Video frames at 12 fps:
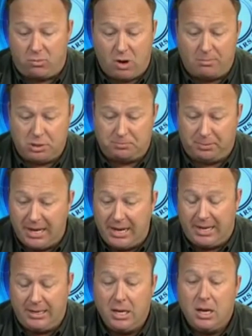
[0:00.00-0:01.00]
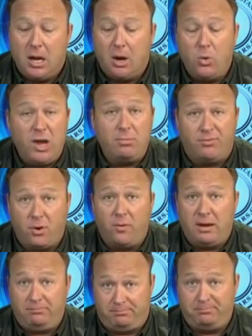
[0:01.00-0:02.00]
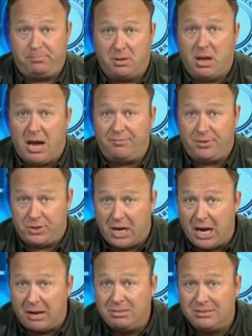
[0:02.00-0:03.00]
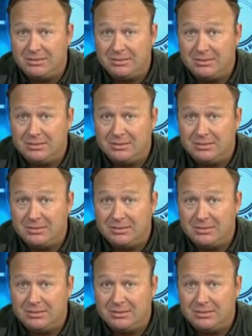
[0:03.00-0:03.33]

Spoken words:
bank robbers' plan a week before they pull off the job,